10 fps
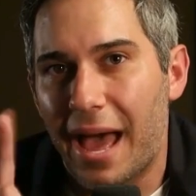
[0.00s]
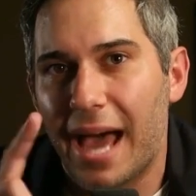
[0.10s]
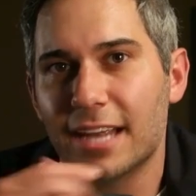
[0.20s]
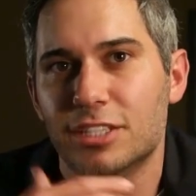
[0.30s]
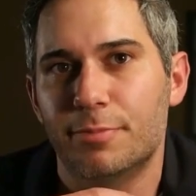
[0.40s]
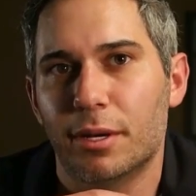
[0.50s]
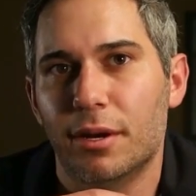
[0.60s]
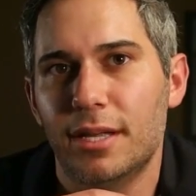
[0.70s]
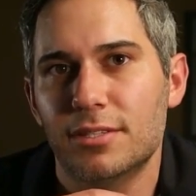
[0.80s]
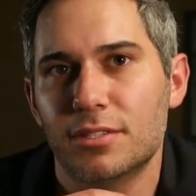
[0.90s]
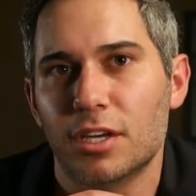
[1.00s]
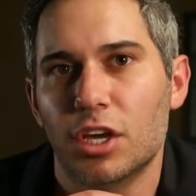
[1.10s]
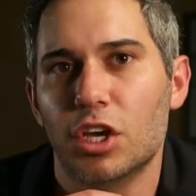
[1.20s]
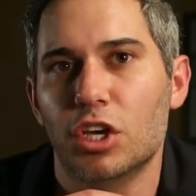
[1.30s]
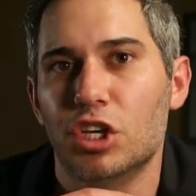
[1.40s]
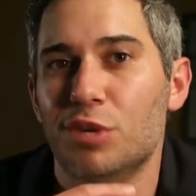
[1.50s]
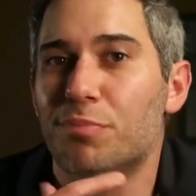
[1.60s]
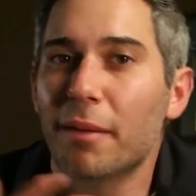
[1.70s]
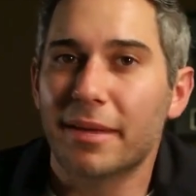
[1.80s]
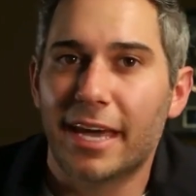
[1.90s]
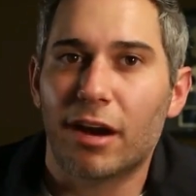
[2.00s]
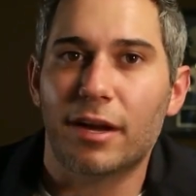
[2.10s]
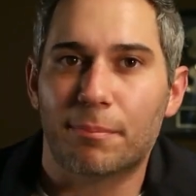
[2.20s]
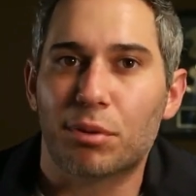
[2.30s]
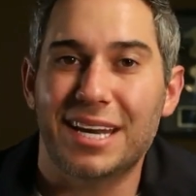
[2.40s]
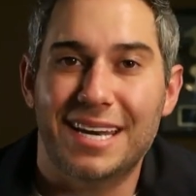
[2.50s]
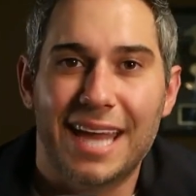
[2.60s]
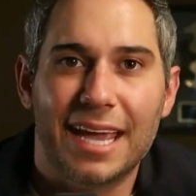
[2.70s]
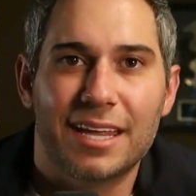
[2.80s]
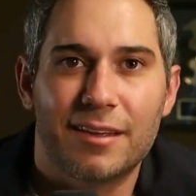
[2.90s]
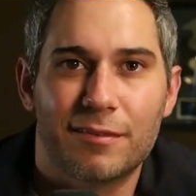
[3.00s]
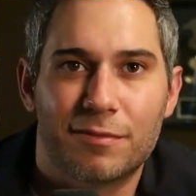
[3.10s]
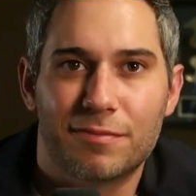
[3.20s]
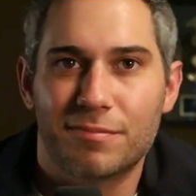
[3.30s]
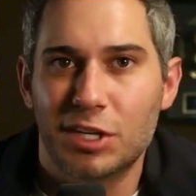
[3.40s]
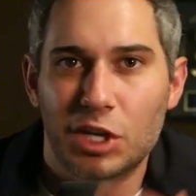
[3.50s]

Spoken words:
bad experience, you probably carry a pretty negative,